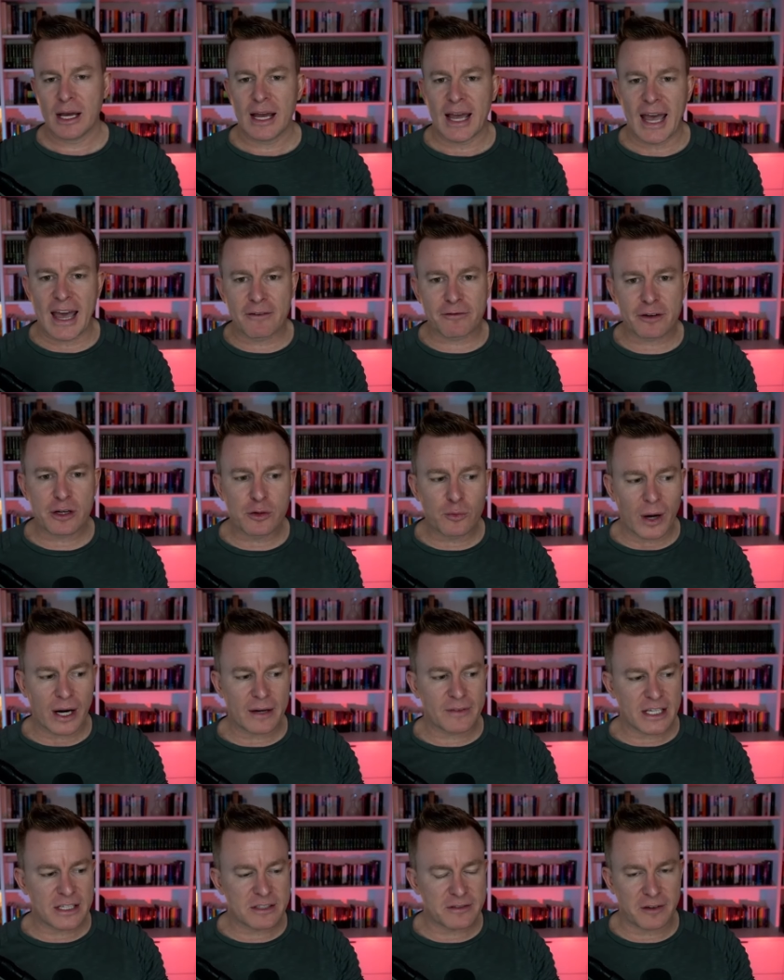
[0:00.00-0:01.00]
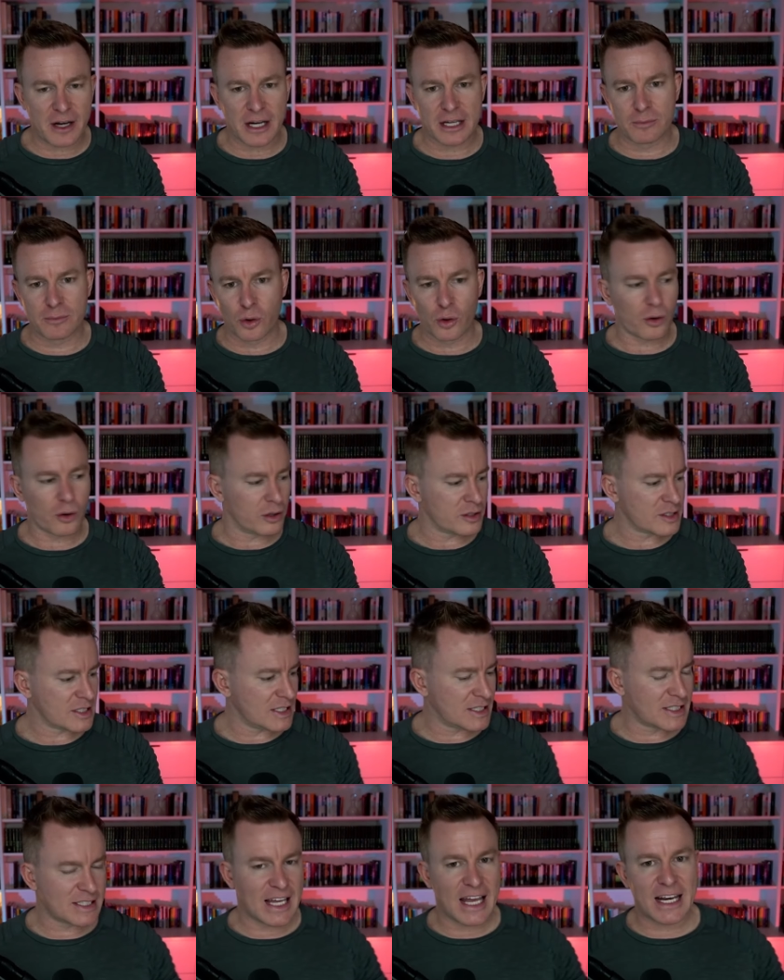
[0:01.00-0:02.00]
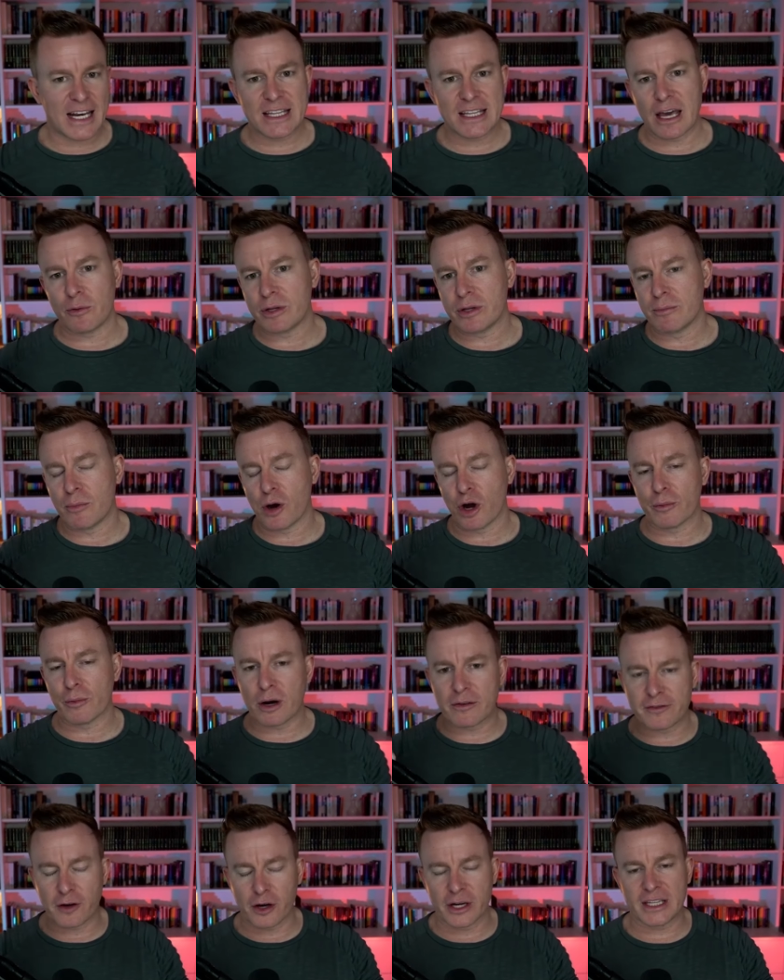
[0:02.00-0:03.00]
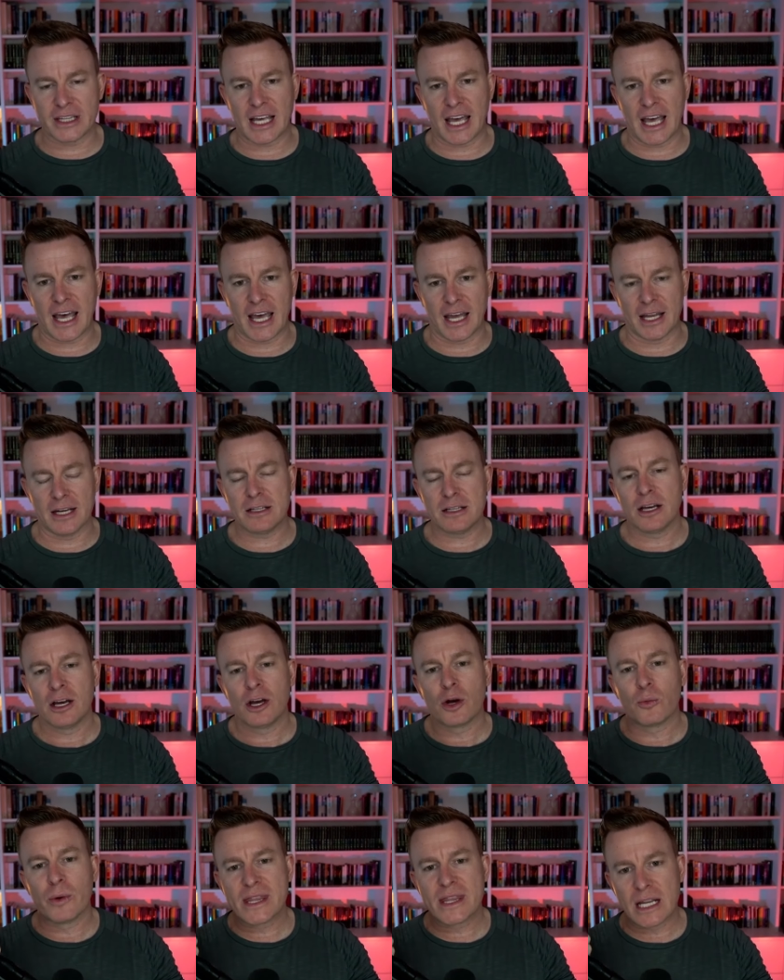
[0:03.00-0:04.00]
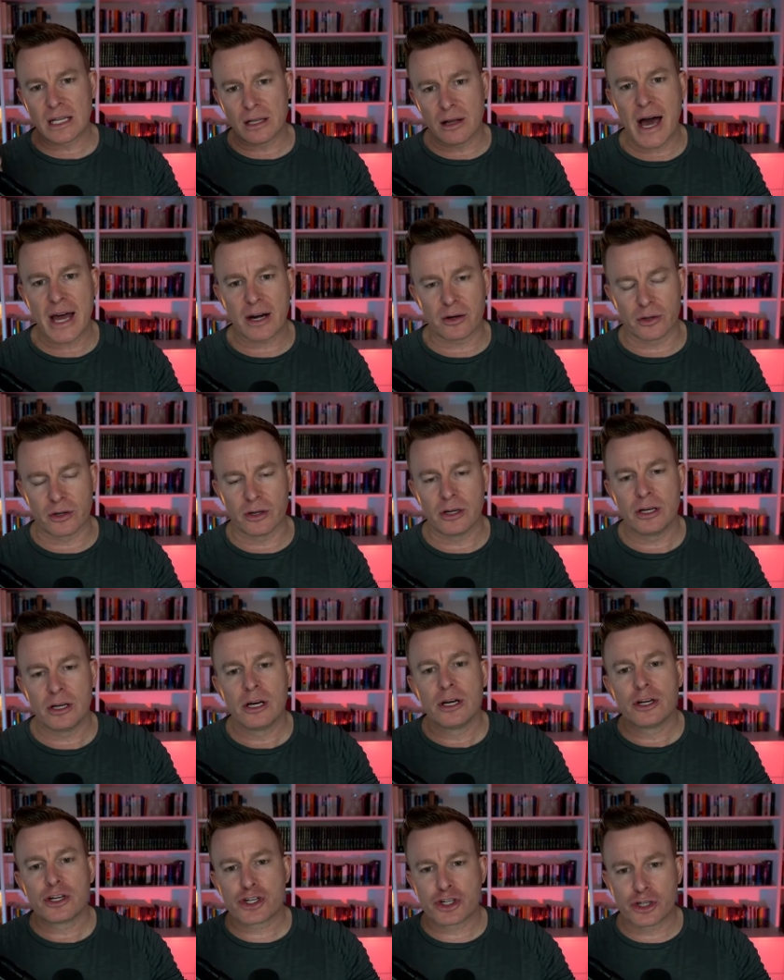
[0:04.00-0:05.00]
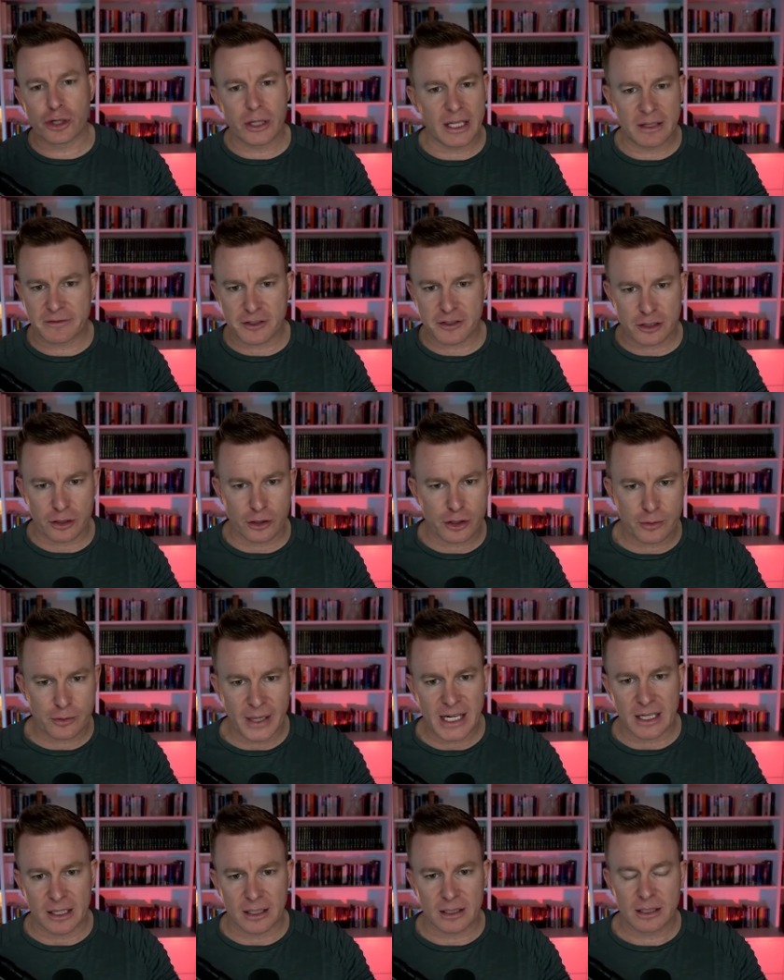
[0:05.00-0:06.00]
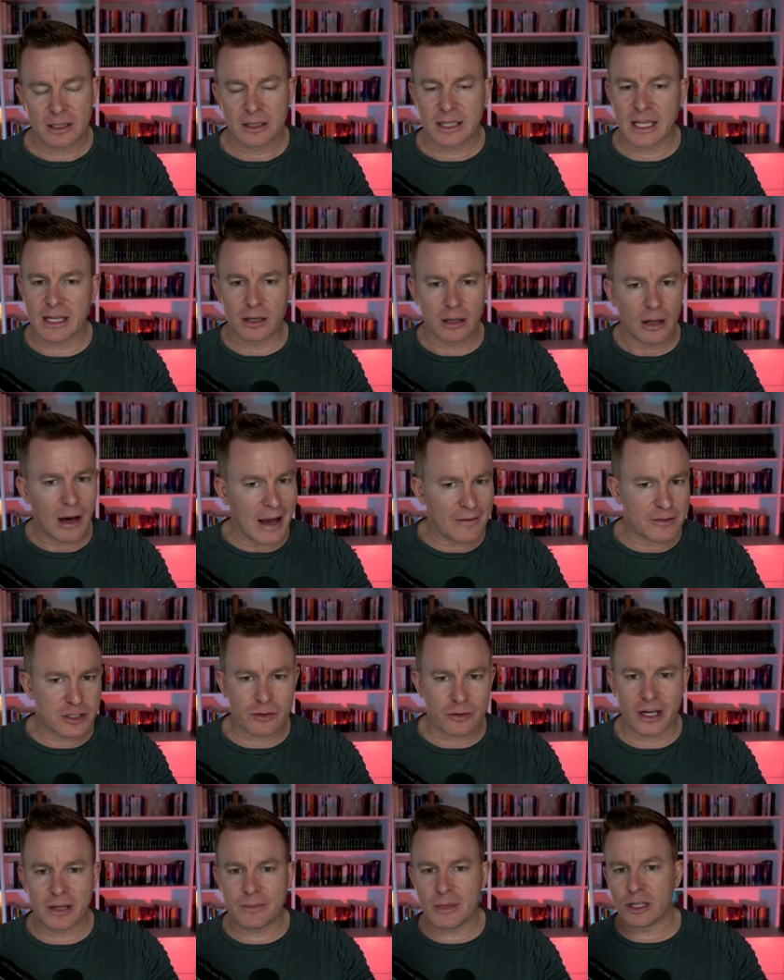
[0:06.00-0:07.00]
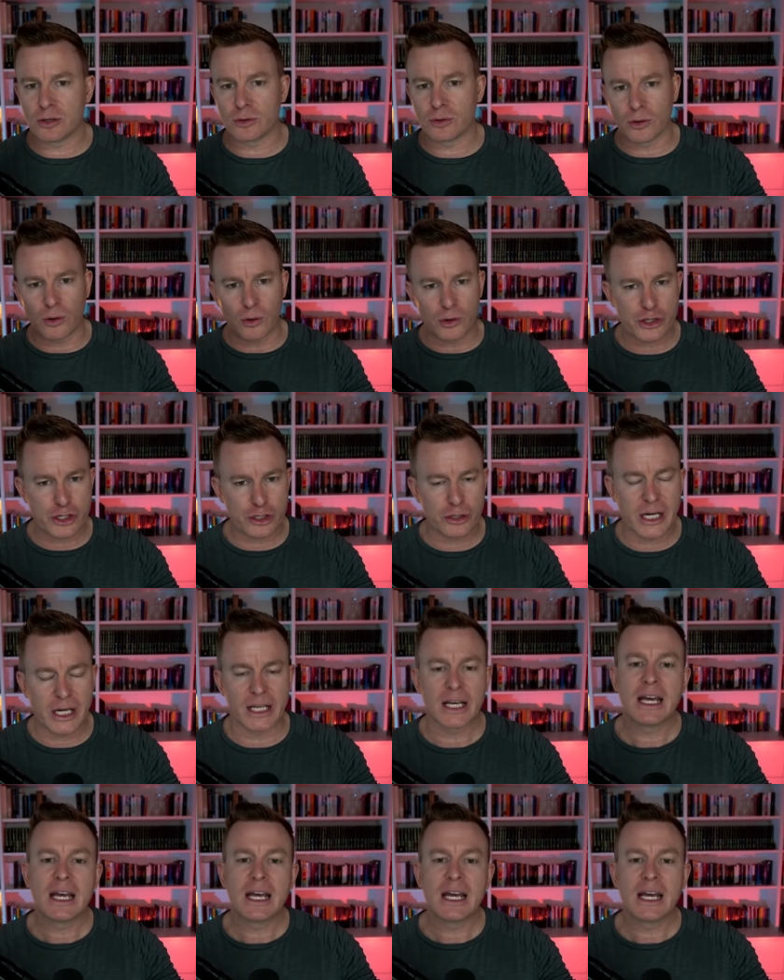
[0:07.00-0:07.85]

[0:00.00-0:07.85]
Every one of these fucking morons is standing there with a mobile phone in their hand, with a light on, shooting for social media. They're live streaming or shooting.